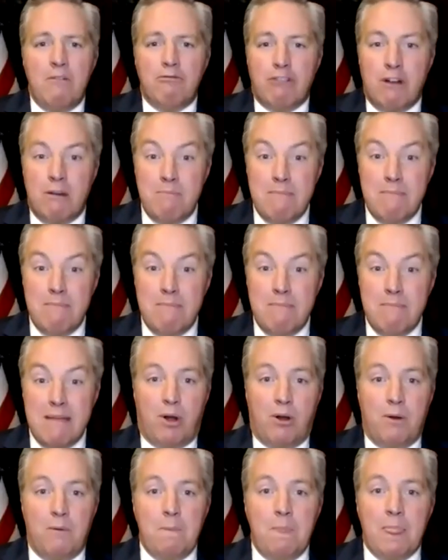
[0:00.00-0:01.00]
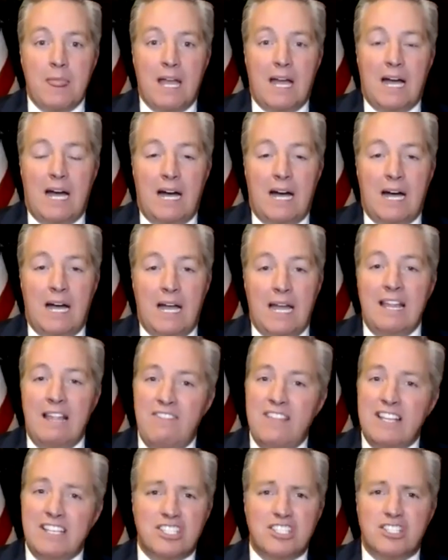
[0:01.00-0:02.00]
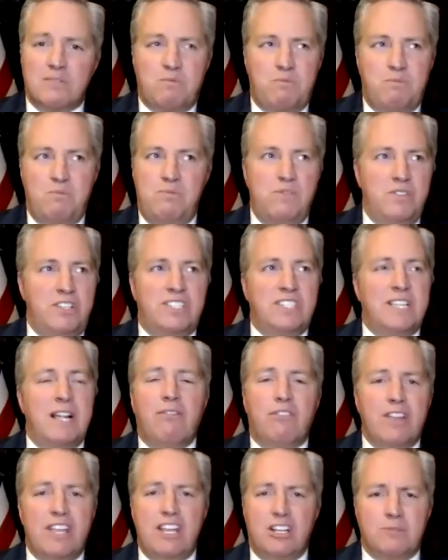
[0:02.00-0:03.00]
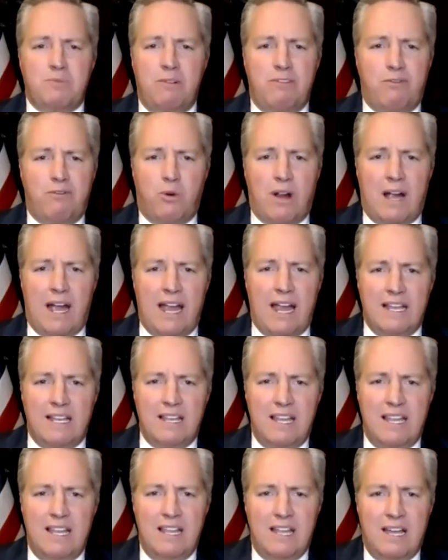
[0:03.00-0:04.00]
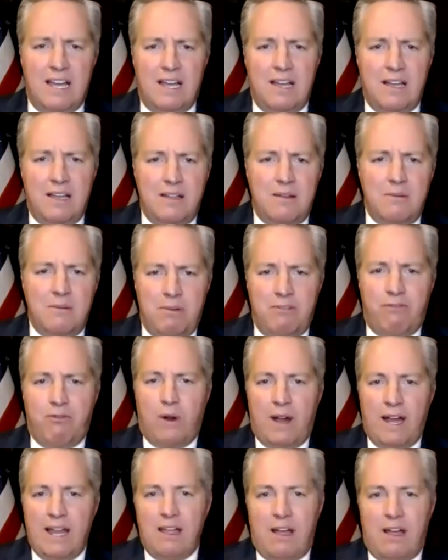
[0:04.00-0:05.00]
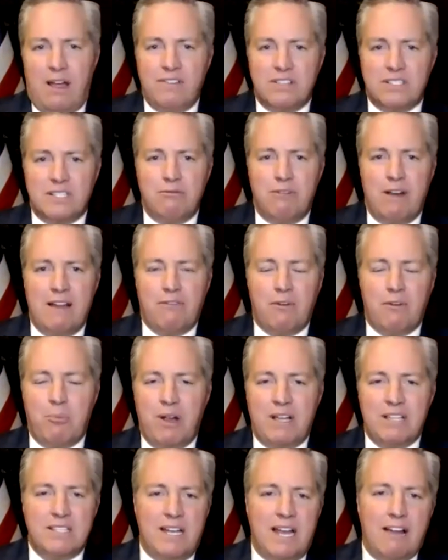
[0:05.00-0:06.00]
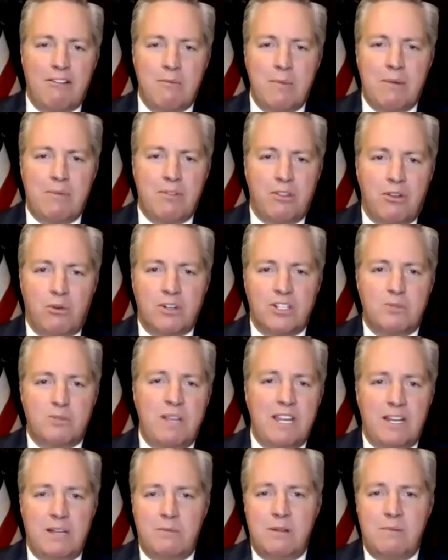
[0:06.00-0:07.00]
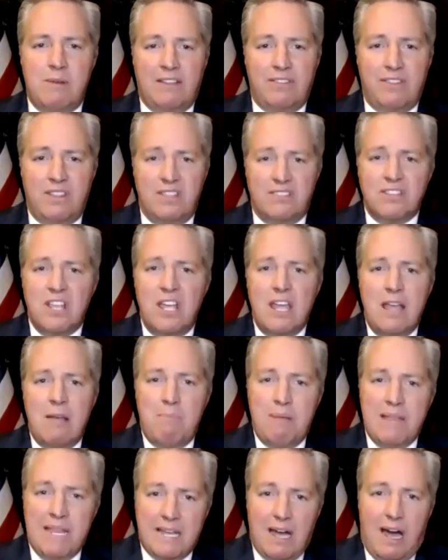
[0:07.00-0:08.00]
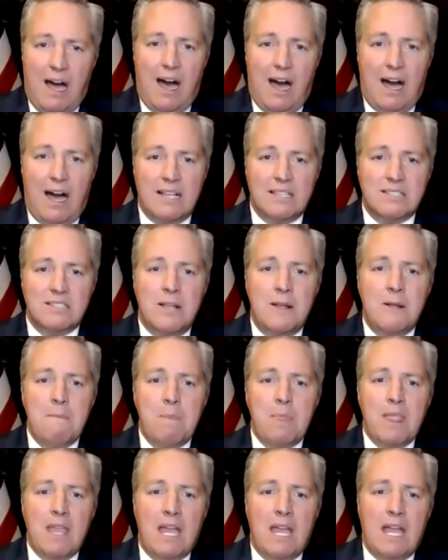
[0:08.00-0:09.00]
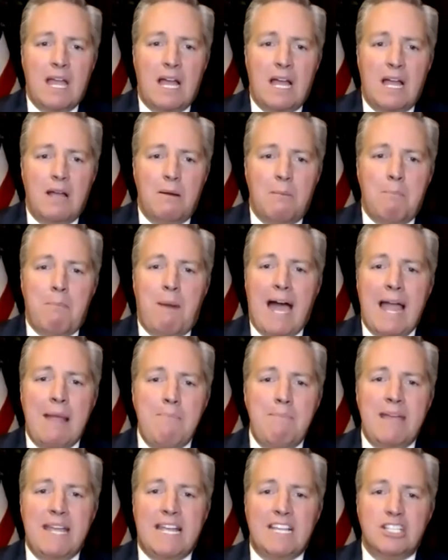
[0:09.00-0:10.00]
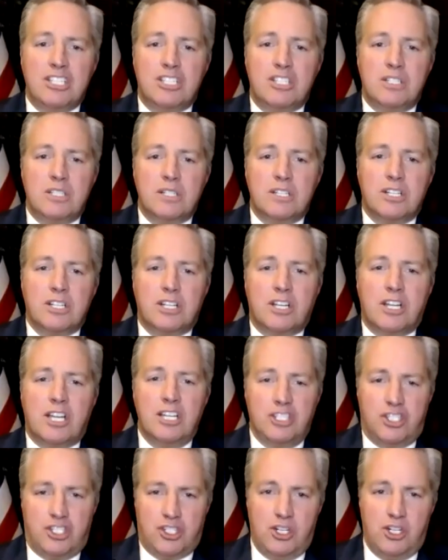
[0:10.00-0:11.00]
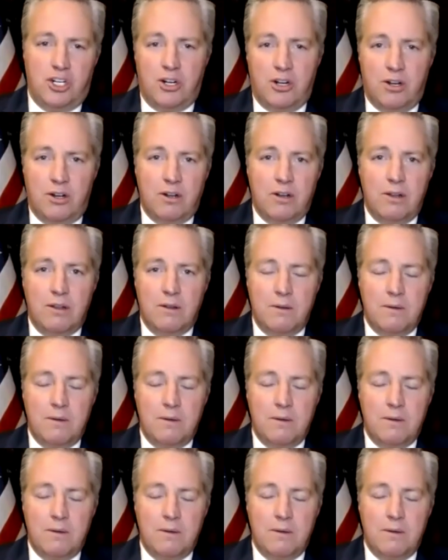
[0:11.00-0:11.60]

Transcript: Remember, and this is several years before I obviously ran for president, I remember the Lord speaking to me about this, because my biggest concern